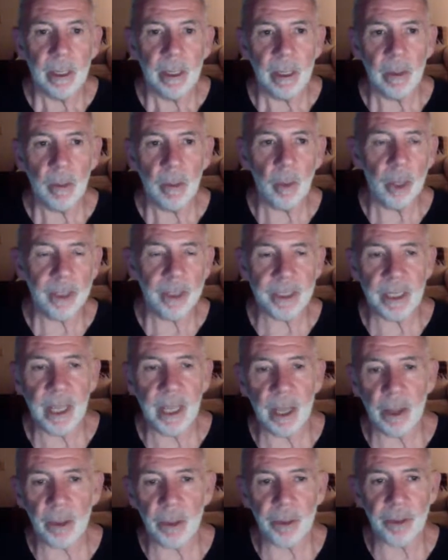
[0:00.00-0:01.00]
it wasn't
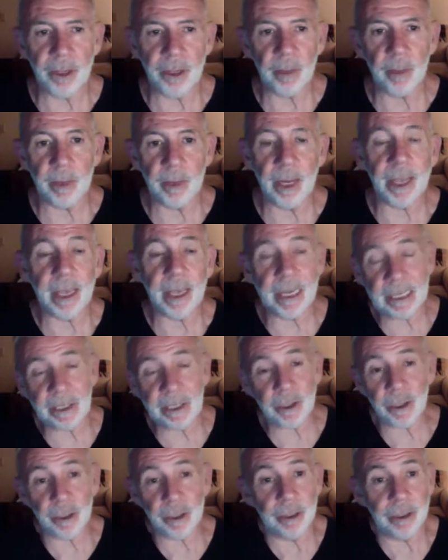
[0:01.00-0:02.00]
healthy, but I got
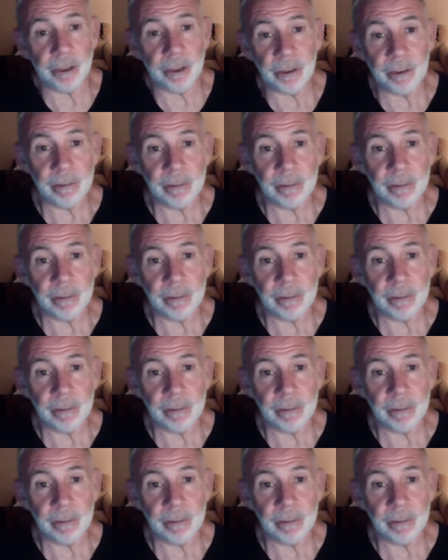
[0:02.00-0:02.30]
injured.